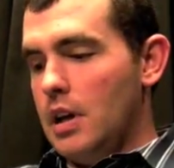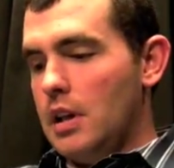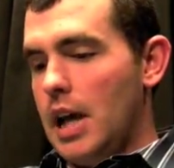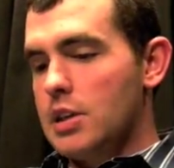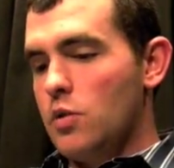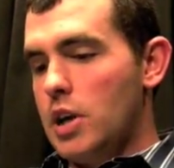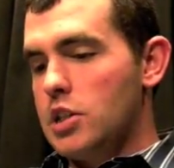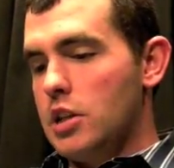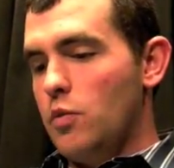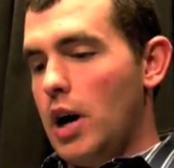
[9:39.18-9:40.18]
Last
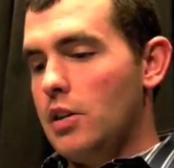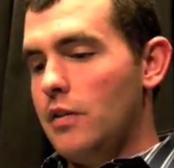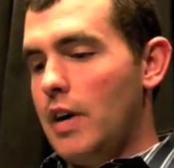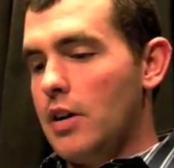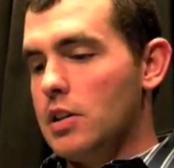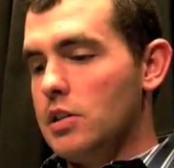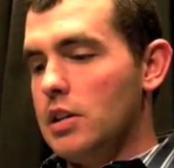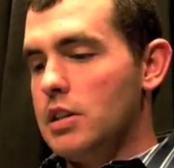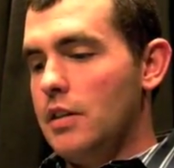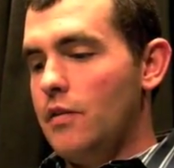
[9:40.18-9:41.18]
question, why don't the Falcons
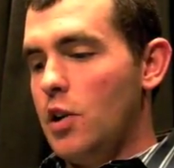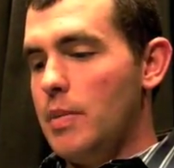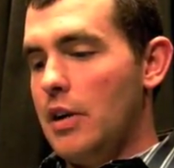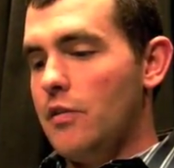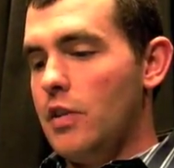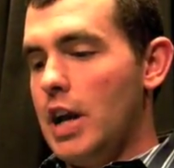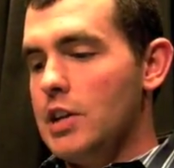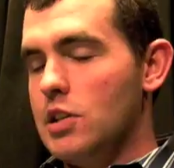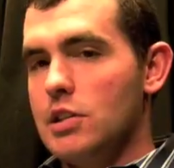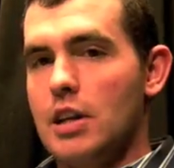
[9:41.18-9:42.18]
list info about free
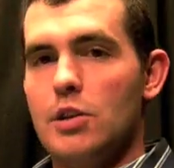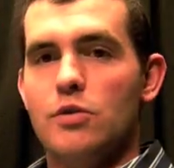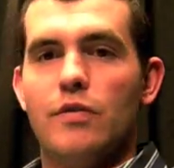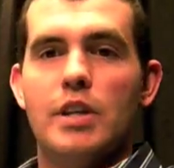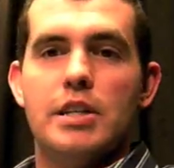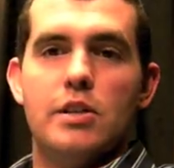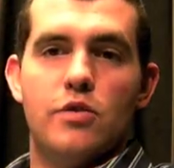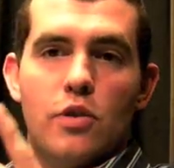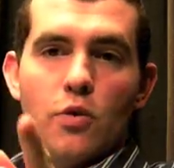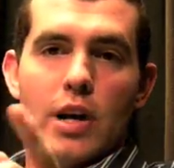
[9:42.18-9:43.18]
agent scheduled visits?
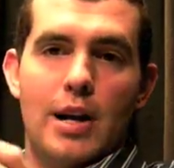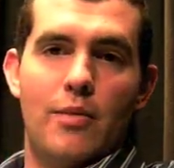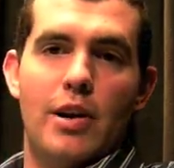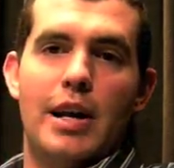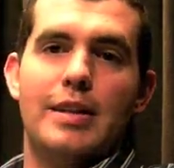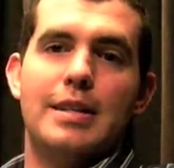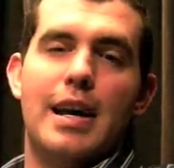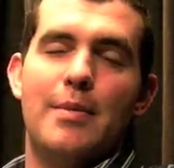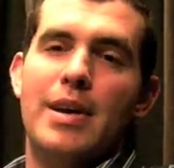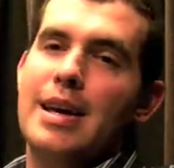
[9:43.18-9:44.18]
Real quick, I'm running out of
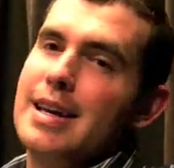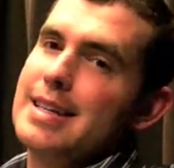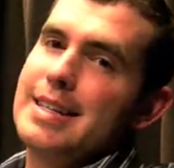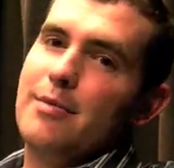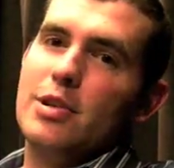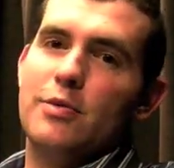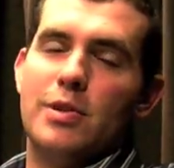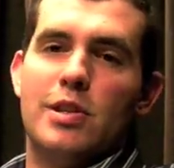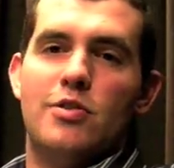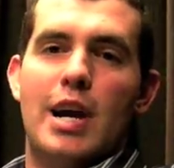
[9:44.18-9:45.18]
time. Same reason
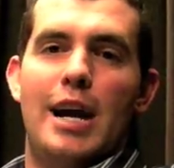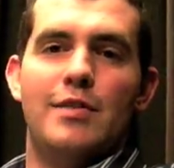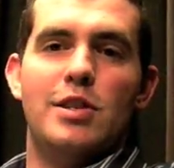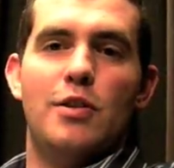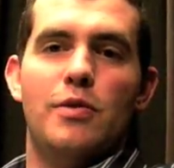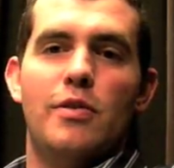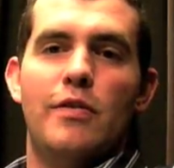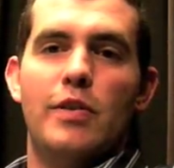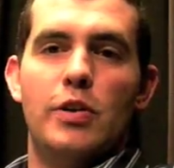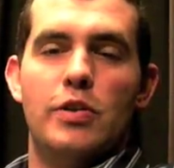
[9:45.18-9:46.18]
with the draft. You don't want to
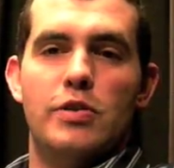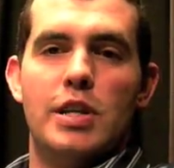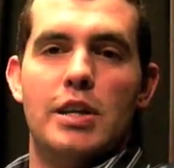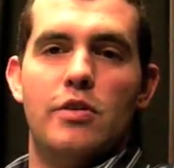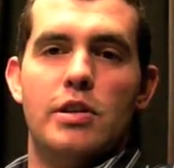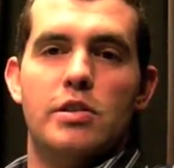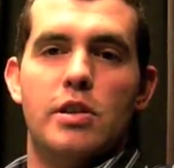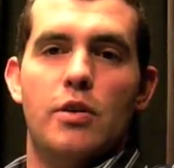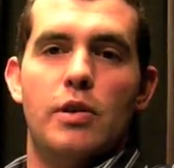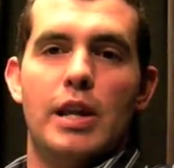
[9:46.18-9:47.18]
reveal your secrets.
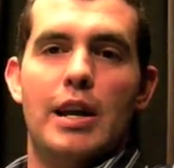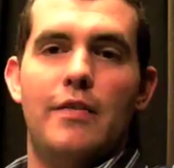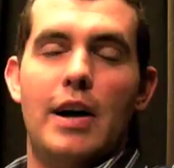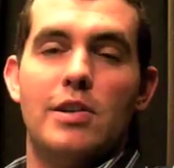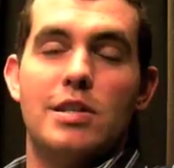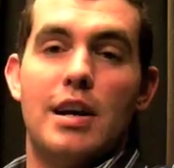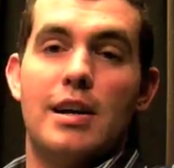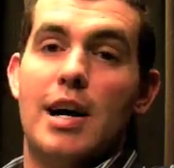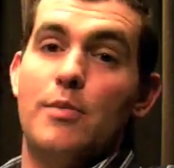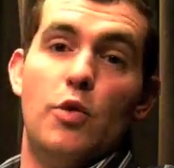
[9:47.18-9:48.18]
So on
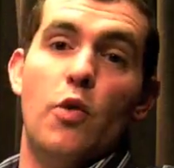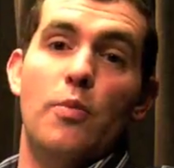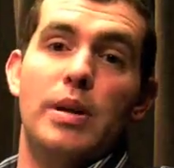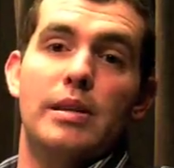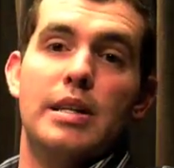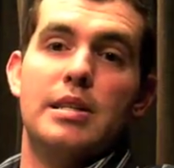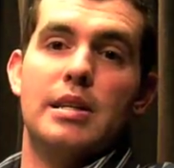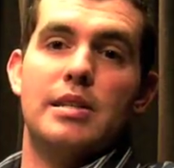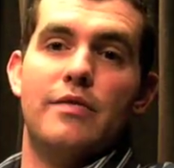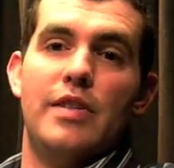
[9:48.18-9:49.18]
AtlantaFalcons.com, there won't be
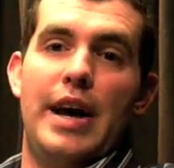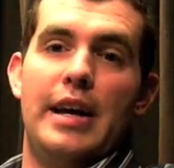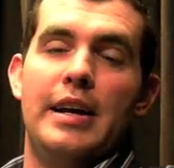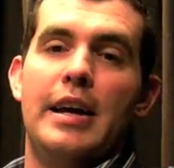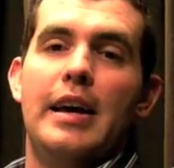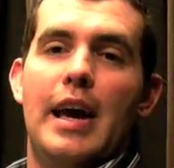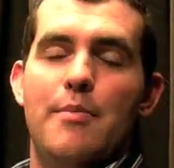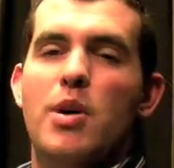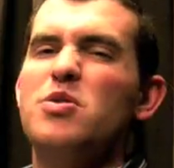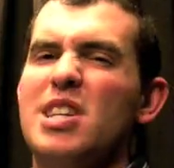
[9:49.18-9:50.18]
listings of that.
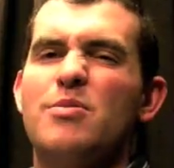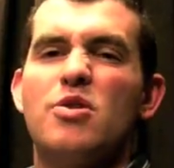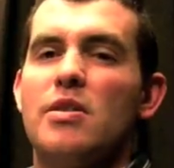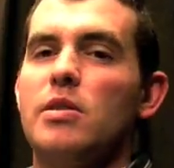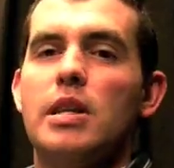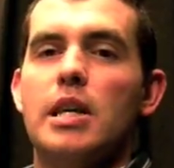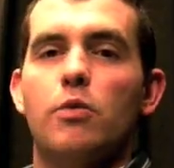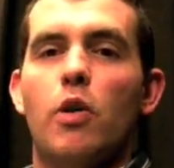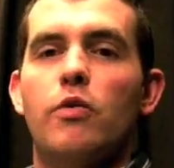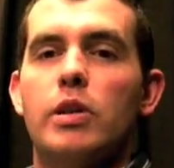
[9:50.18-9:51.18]
And most teams around the league
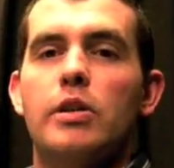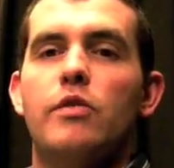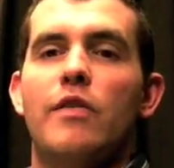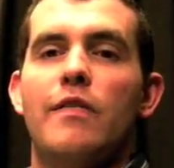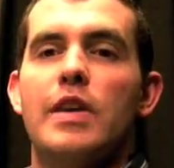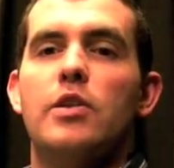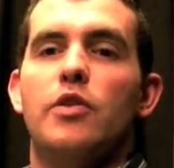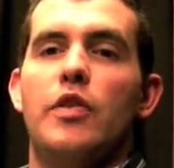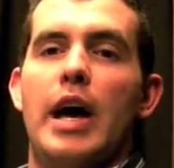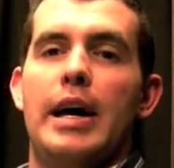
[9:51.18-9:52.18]
won't really reveal
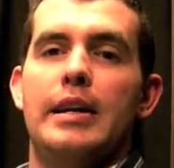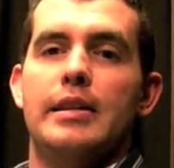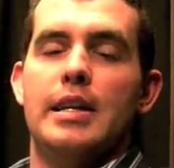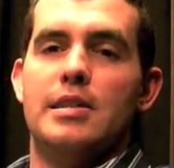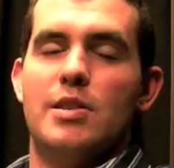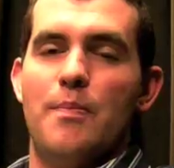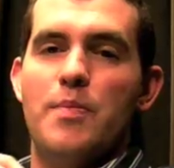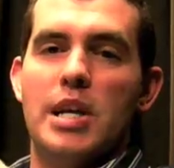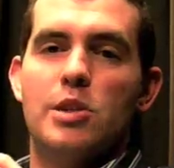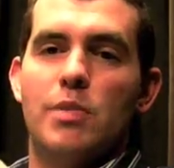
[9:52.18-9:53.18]
that unless it's a
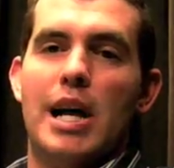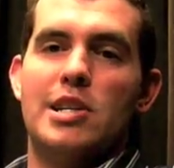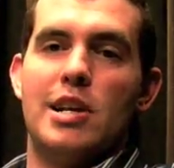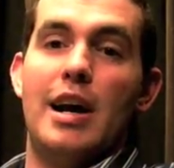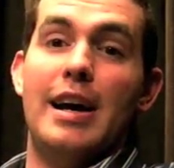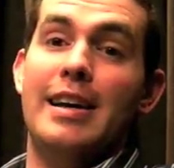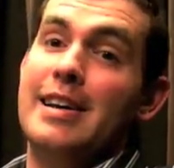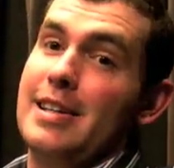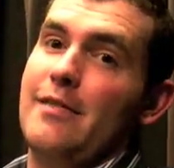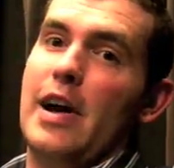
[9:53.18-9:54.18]
big splash guy.
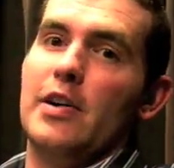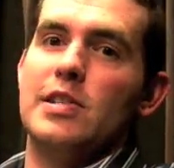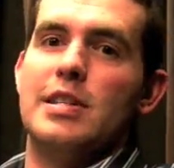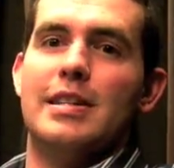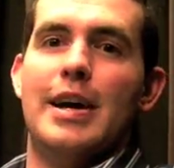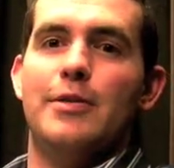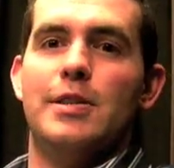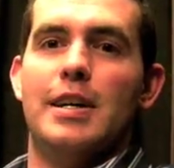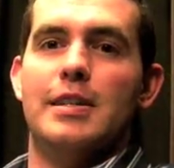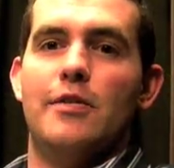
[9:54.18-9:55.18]
The Falcons did that with
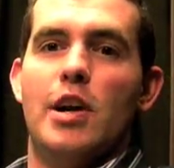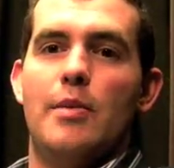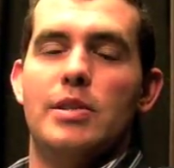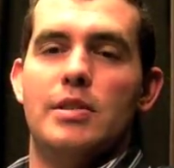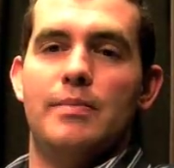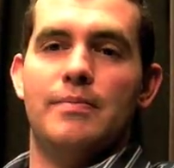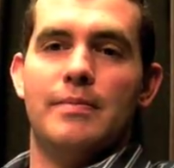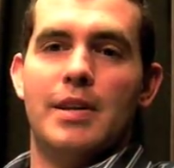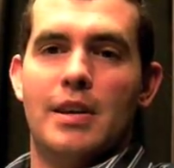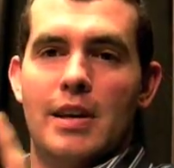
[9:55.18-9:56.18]
Dante Robinson.
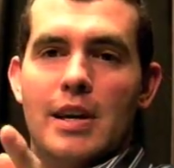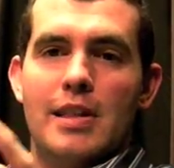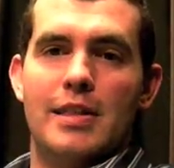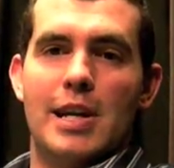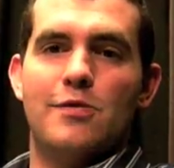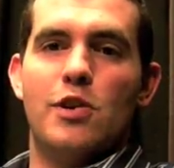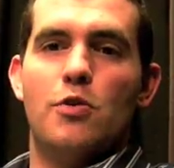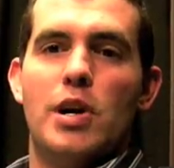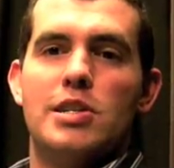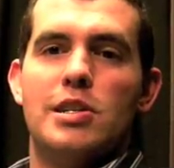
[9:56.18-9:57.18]
Thanks for your
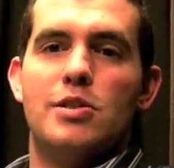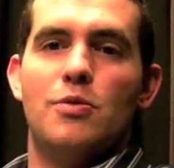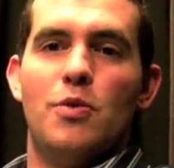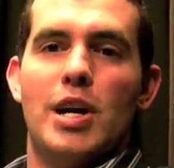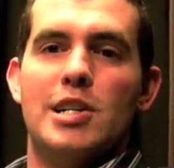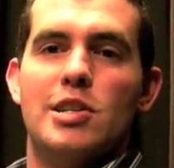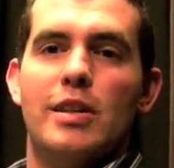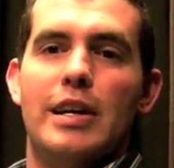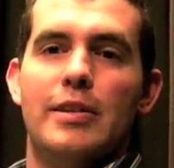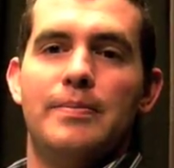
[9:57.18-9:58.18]
questions. We'll catch you
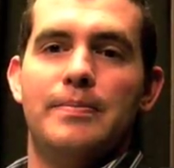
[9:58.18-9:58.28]
later.